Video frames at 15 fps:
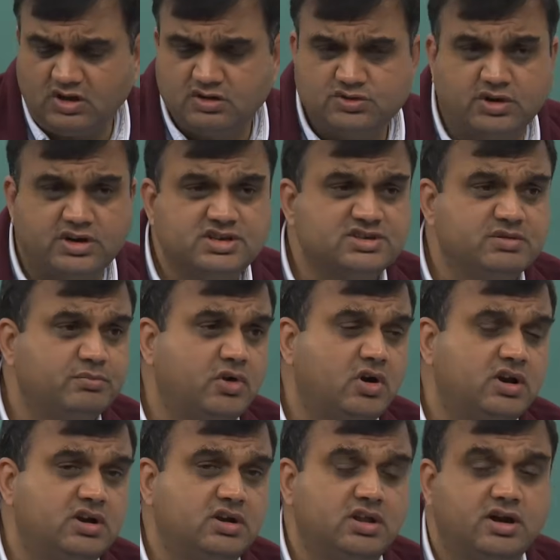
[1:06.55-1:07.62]
So it is
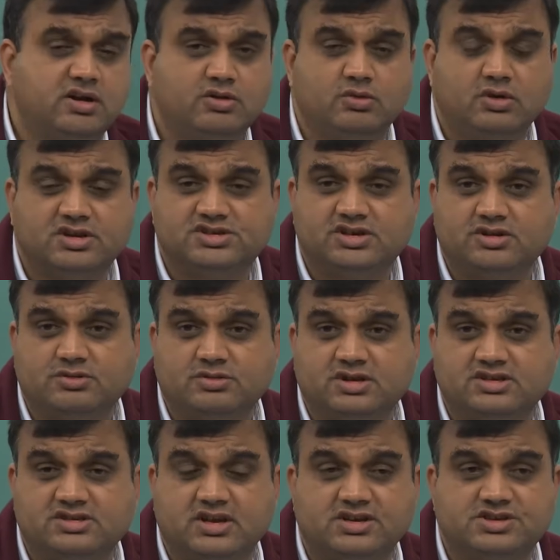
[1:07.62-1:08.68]
important that you listen to
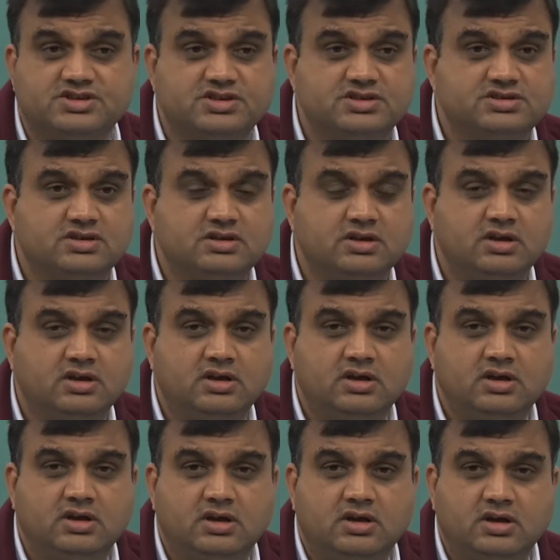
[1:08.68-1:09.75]
these lectures
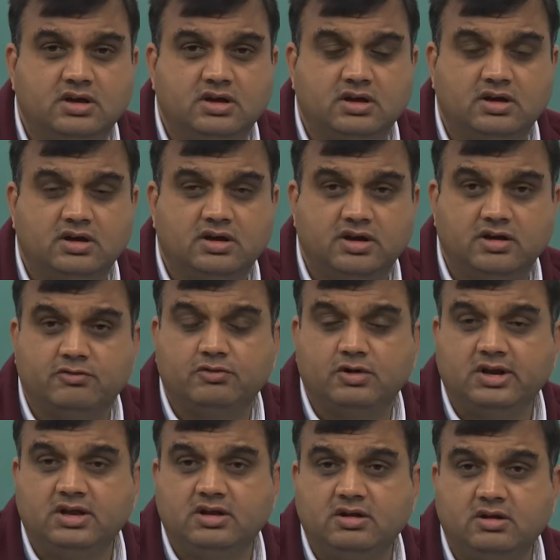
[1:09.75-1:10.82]

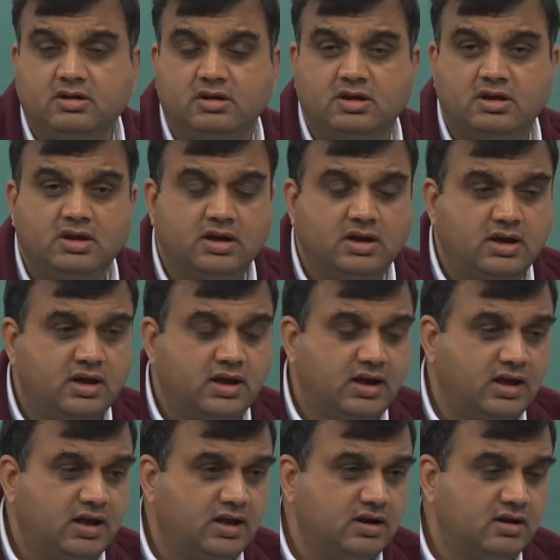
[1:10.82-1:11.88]
carefully
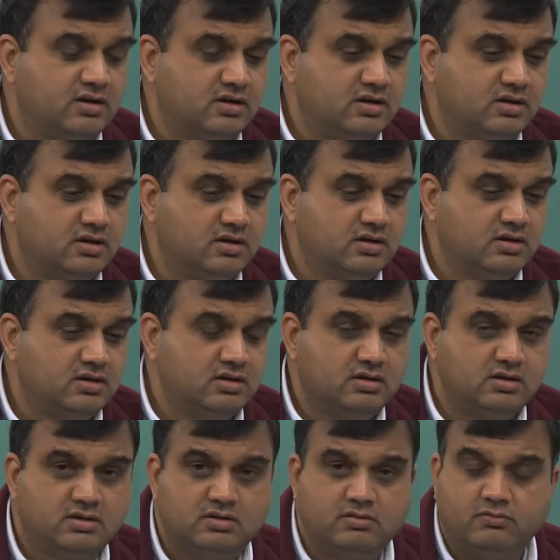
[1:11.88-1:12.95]
and
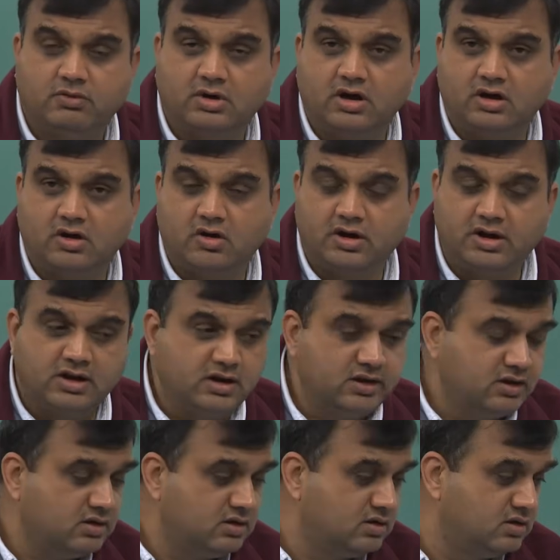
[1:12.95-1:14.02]
work accordingly.